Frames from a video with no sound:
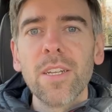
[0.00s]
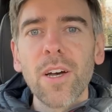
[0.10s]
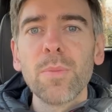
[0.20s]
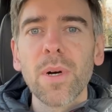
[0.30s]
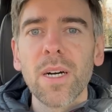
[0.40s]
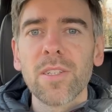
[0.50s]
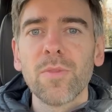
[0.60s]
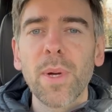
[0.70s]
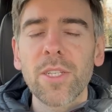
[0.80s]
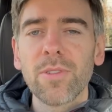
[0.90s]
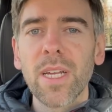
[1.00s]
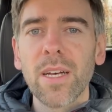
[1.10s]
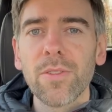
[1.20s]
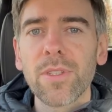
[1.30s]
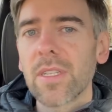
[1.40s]
9 bars of battery
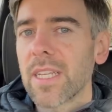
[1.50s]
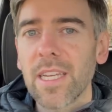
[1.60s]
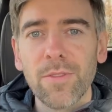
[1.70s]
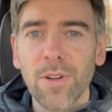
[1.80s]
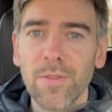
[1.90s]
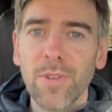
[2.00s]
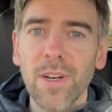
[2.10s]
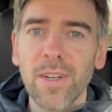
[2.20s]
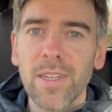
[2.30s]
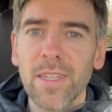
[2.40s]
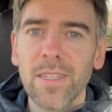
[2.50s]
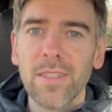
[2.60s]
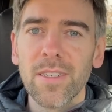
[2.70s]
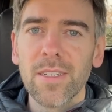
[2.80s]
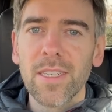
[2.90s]
health doesn't get you very far
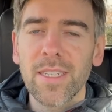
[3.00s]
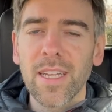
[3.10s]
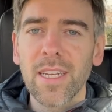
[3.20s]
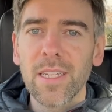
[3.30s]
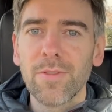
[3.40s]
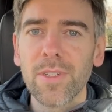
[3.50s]
in a Nissan Leaf.